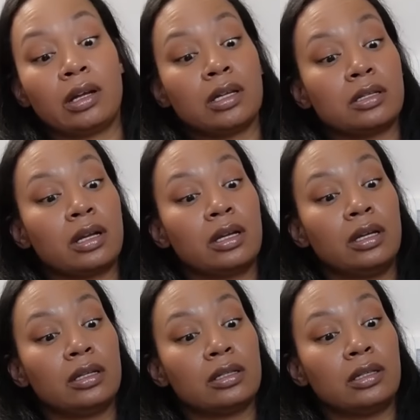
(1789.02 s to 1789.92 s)
because I
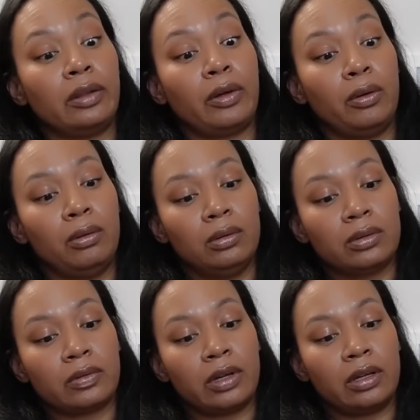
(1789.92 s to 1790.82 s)
can't see the
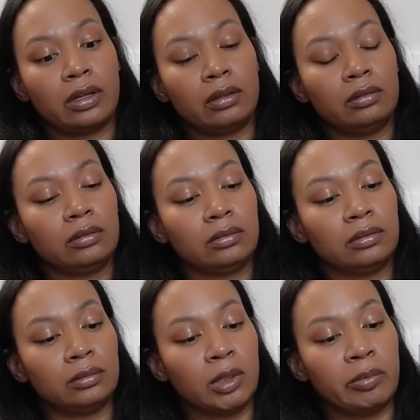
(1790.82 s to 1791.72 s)
holes right now
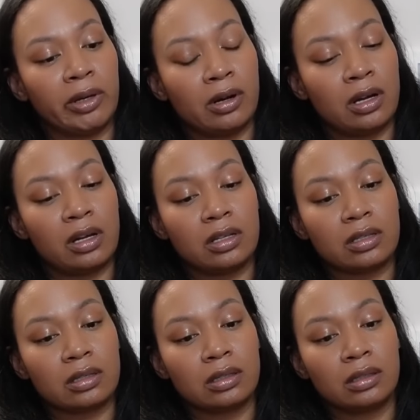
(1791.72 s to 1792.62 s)
with my bare eyes.